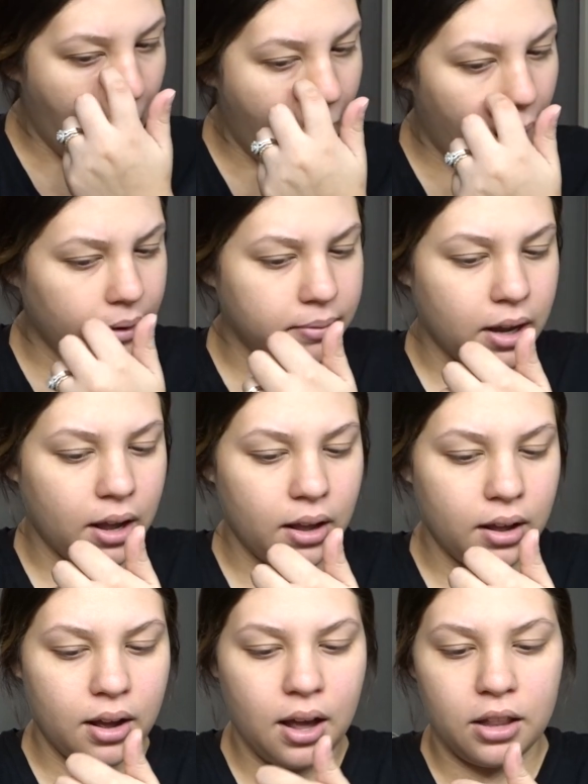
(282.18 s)
I'm
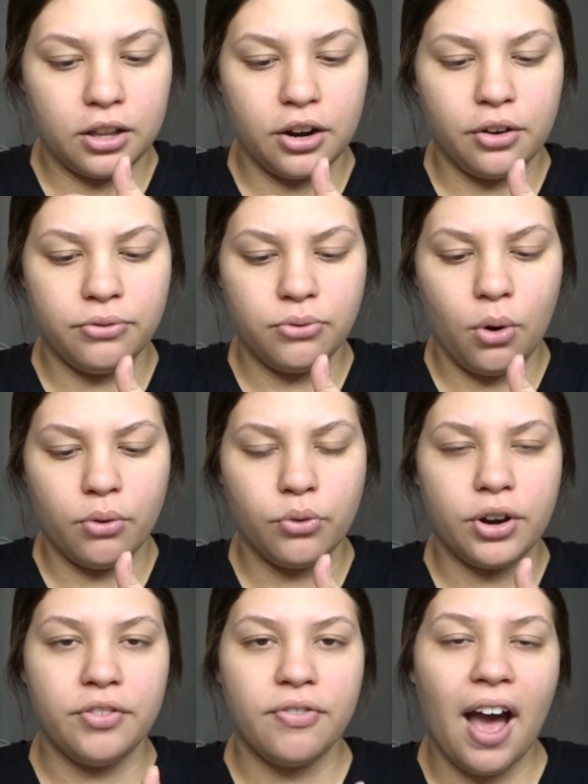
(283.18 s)
color
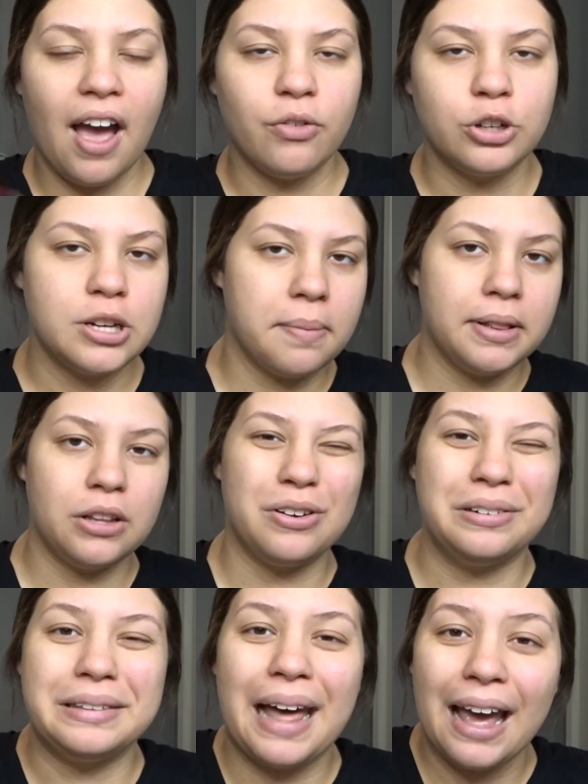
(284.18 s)
445, which I'm a
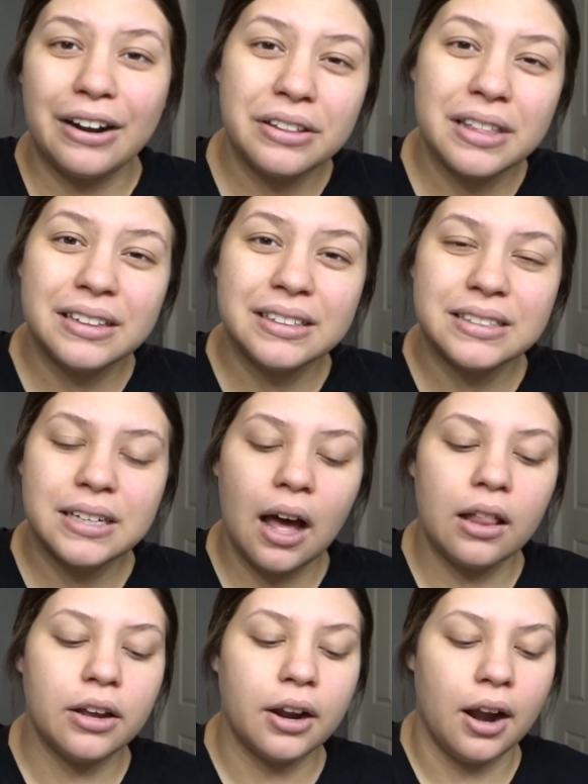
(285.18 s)
little lighter than this
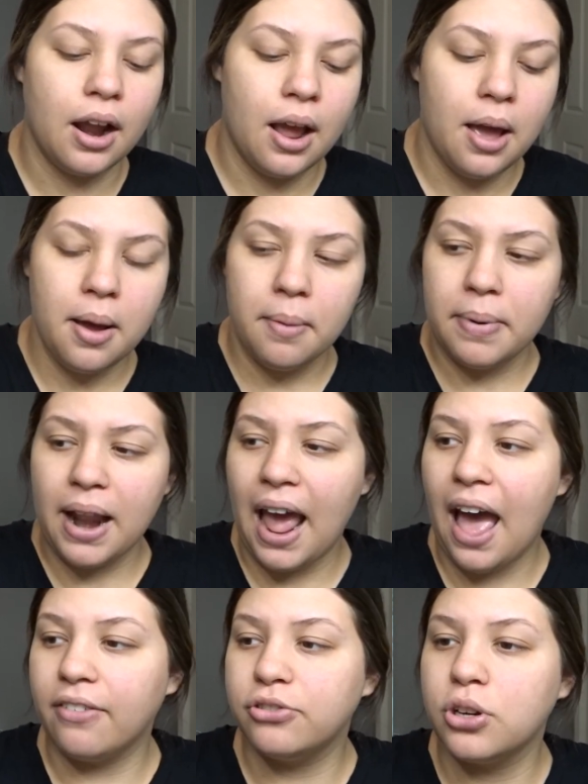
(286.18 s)
color, but I
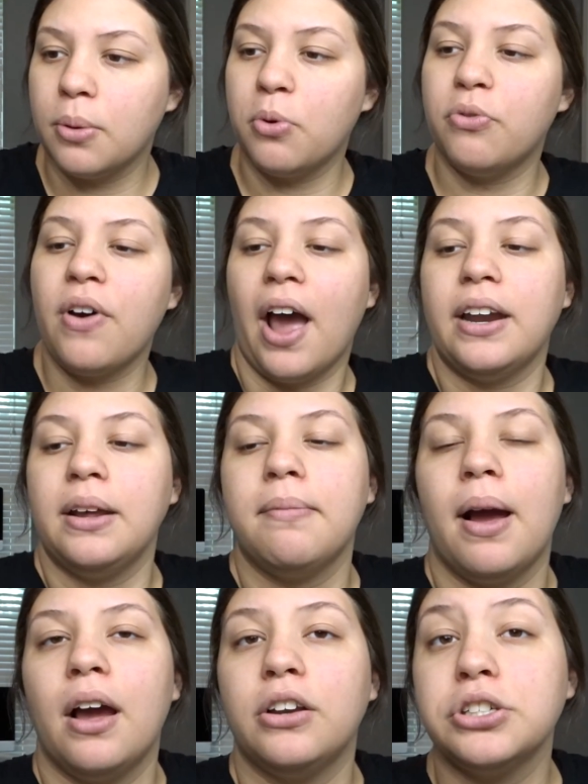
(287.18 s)
have trouble finding
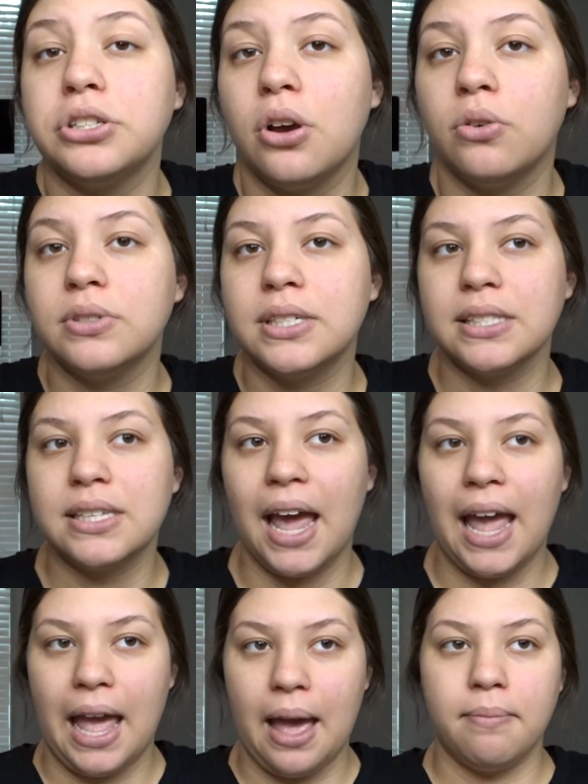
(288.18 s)
my undertone since I
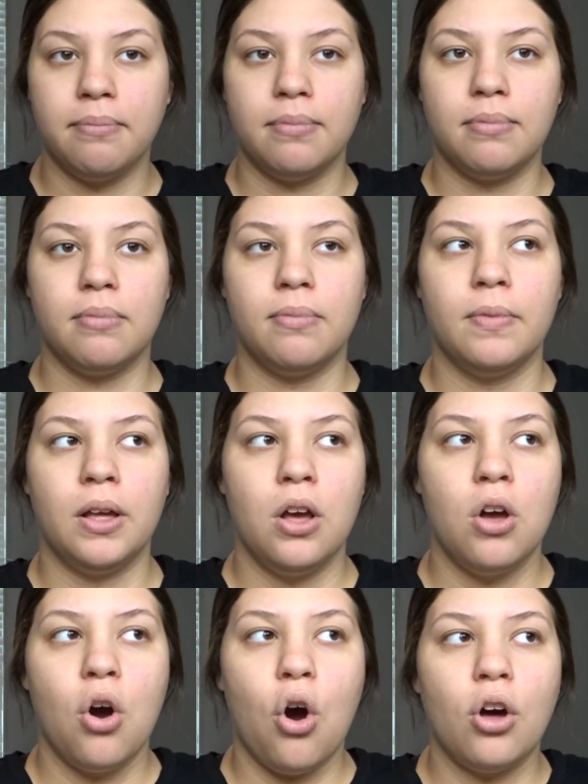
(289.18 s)
am
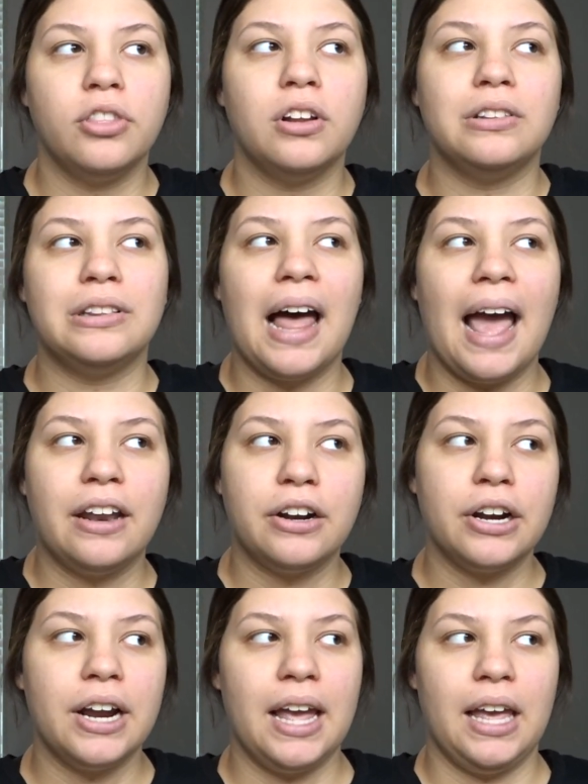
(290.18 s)
on the
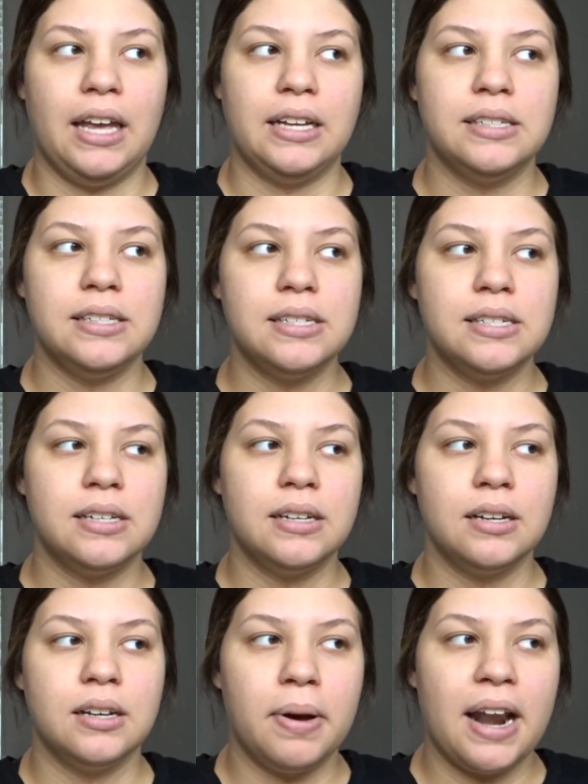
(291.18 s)
lighter end.
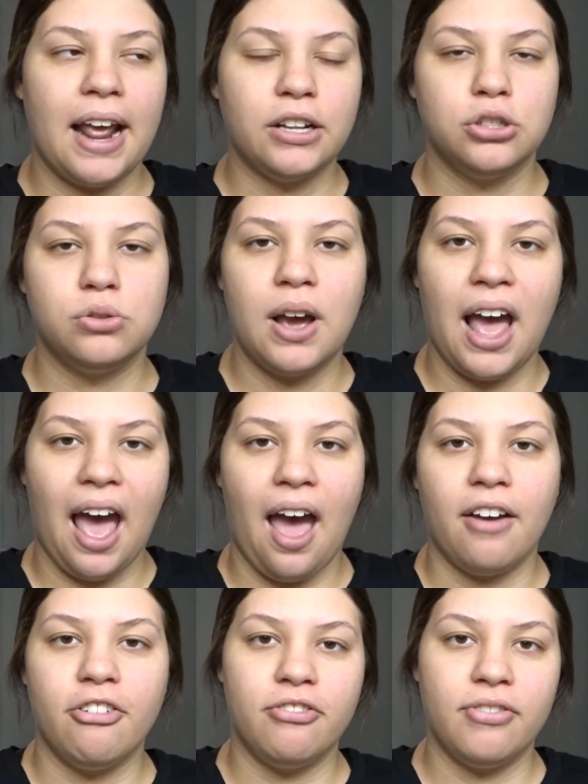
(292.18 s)
But I do
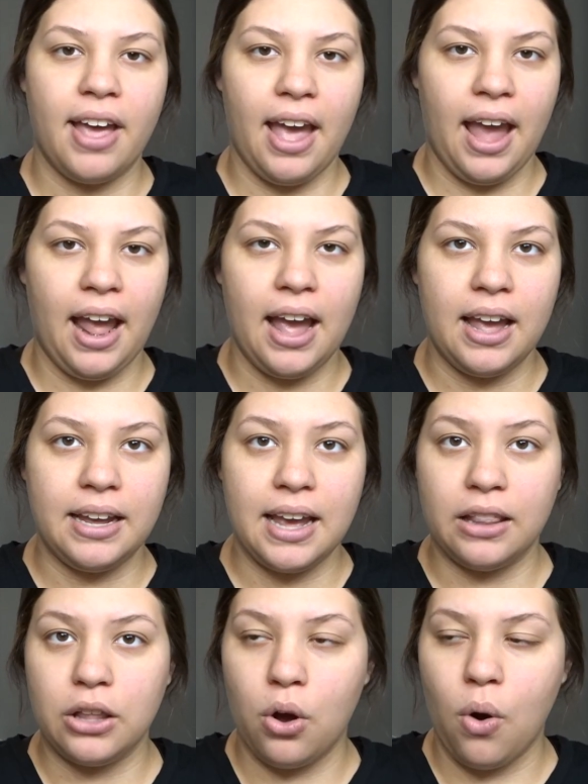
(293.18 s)
have a
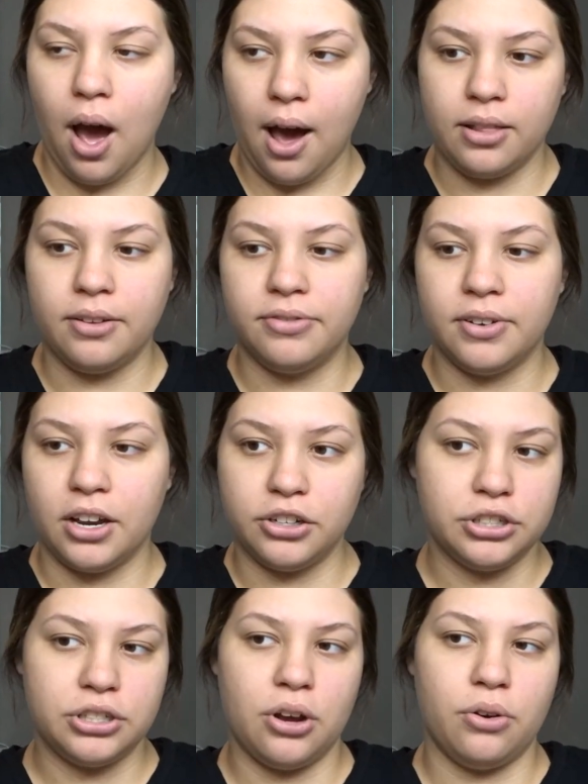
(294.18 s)
yellow olive
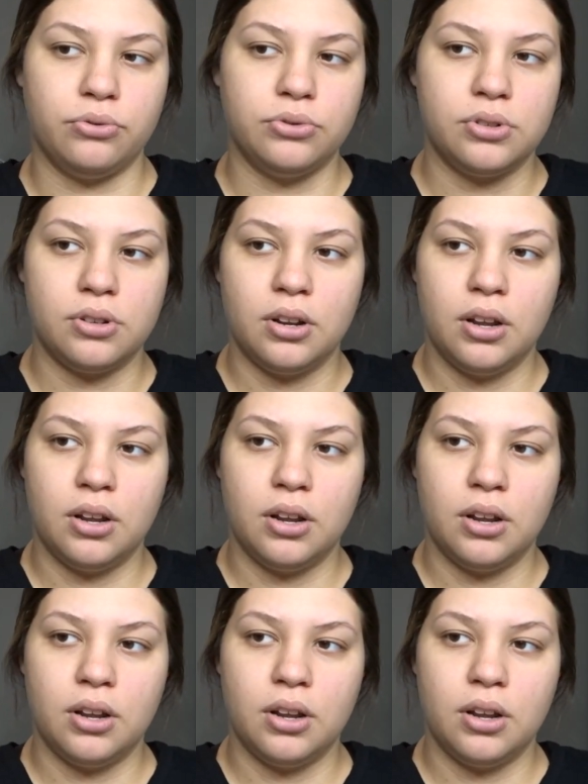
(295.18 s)
undertone,